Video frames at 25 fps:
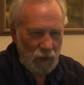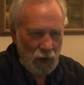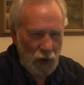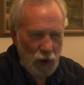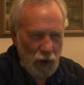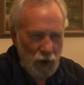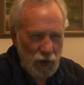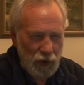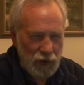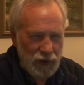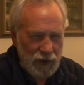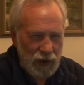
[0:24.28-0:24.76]

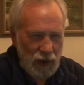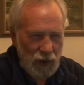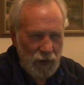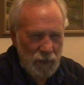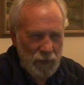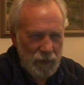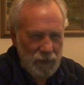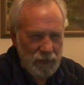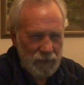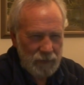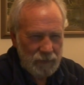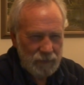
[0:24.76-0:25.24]

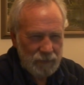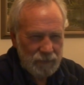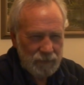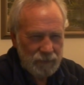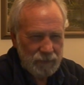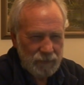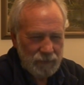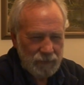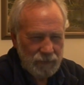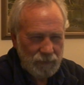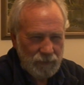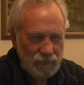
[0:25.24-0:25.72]
herself,
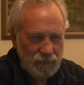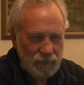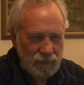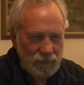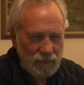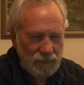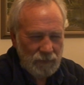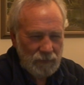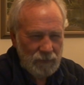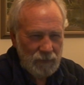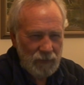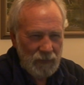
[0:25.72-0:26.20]

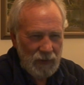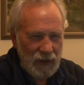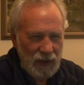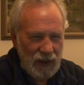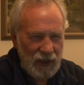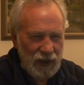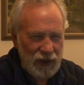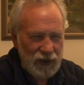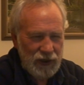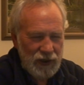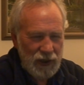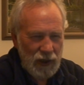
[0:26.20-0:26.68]

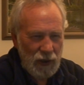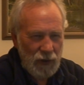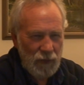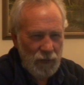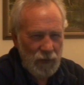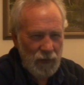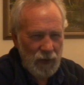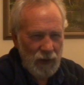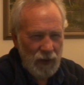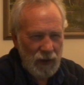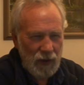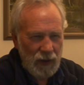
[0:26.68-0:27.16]

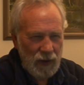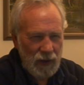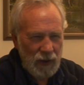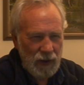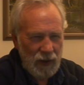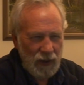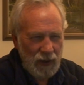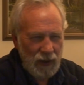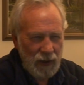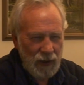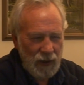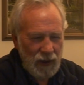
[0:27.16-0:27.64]
itself.
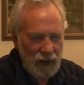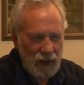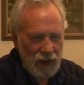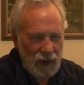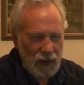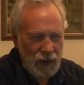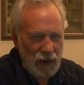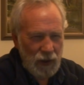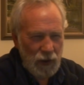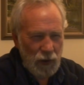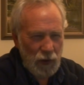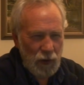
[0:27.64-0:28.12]

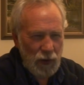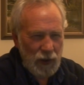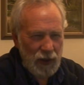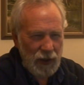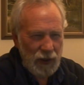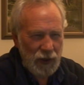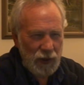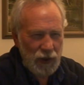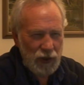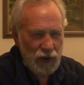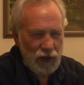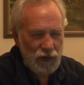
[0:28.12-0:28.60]
Who
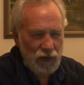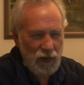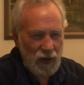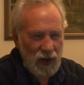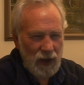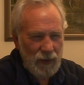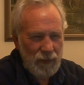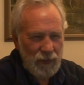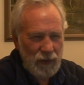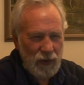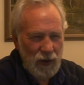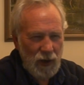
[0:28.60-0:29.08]
can
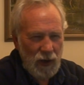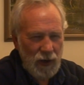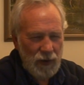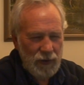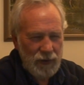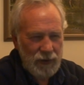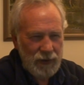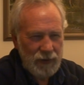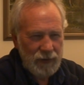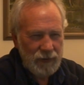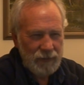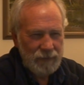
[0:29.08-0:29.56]
describe
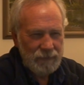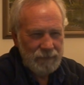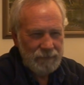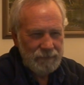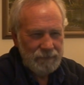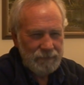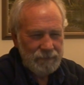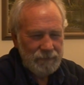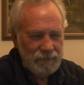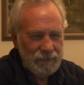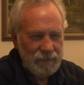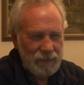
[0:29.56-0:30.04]
God?
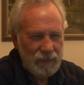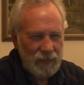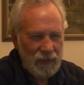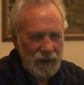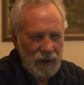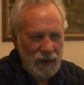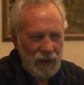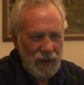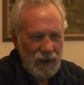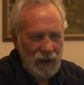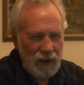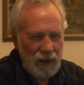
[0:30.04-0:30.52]

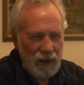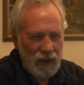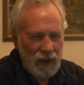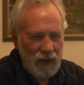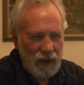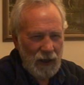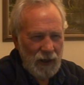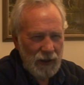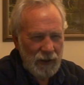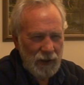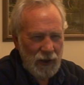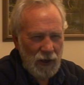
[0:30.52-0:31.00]

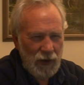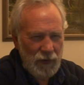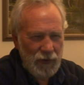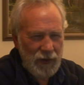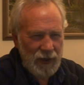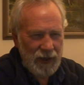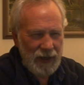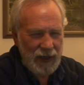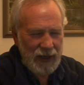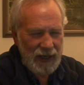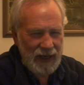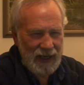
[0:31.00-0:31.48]
I don't
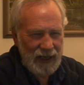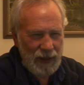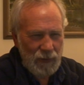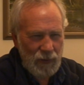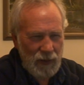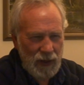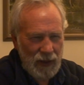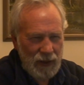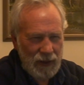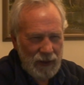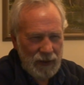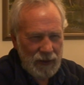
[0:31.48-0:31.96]
think
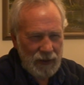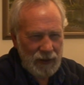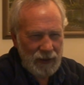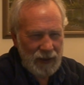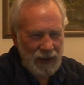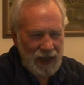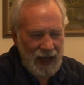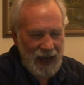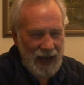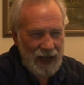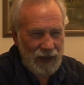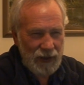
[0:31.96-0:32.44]
anyone
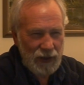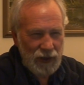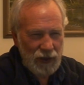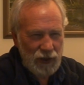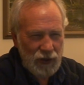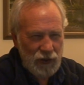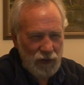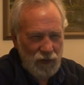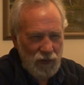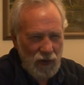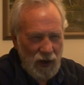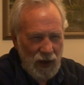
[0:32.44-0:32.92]
can
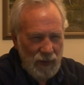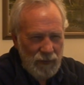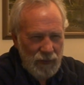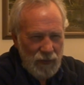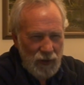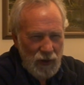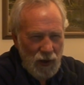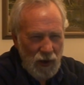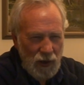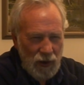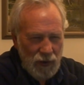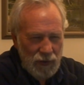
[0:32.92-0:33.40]
describe
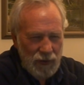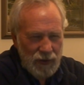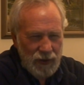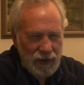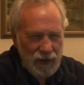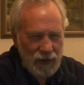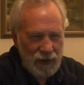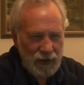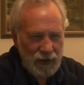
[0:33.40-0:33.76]
God